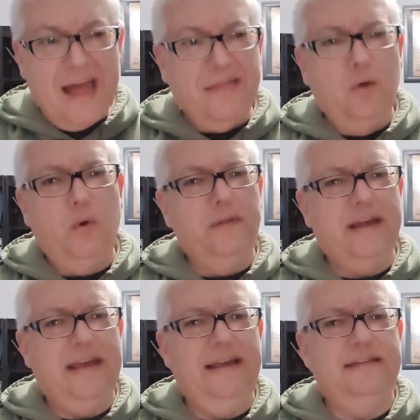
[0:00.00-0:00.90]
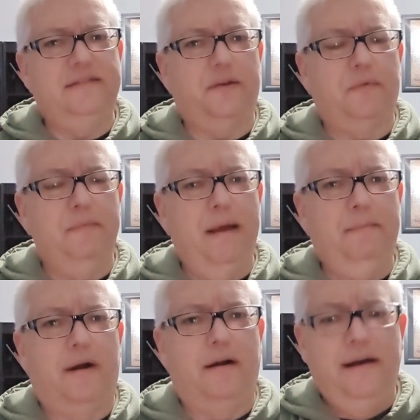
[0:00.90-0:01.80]
I think one of the keys to
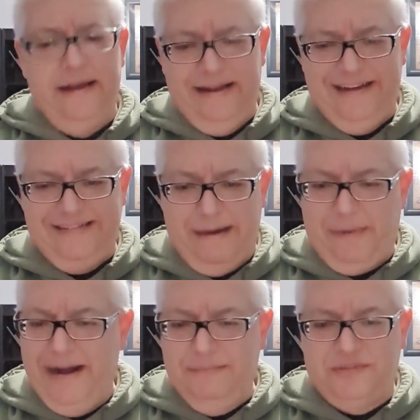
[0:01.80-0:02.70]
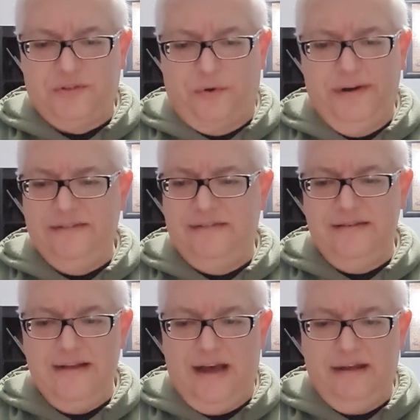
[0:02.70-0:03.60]
remember is Abraham's story is
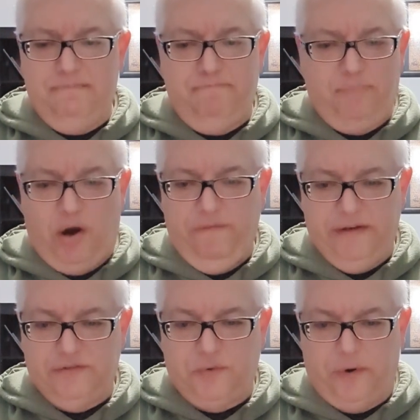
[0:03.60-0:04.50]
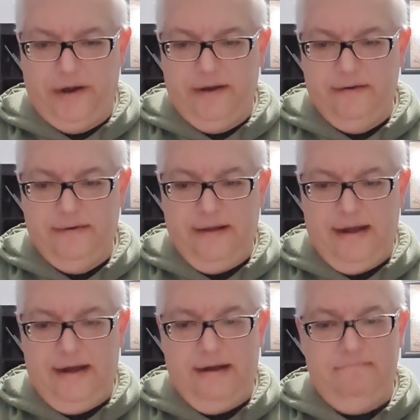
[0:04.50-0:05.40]
not a perfect story.
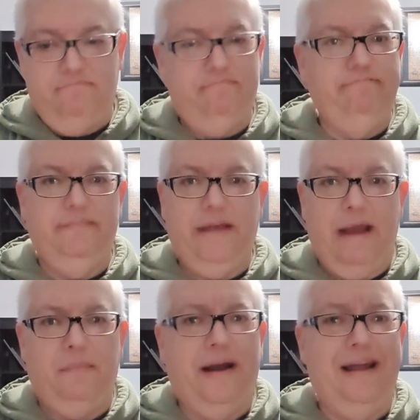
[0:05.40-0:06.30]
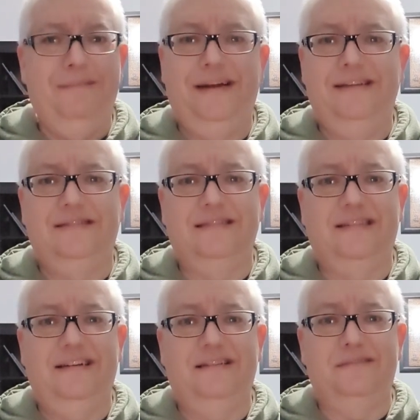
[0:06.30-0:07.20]
Abraham and his
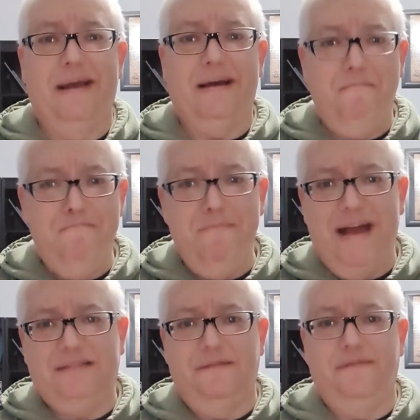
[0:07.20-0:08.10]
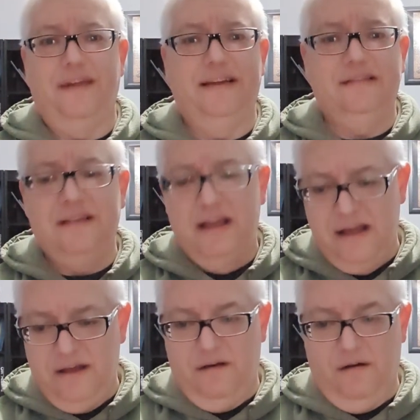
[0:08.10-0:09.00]
descendants make a mess of things
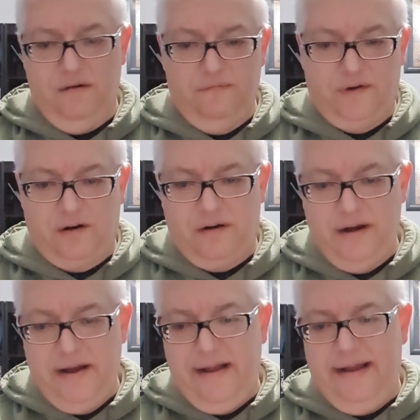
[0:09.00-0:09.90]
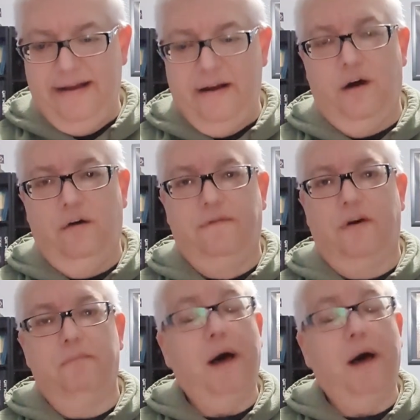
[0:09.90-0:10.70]
over and over.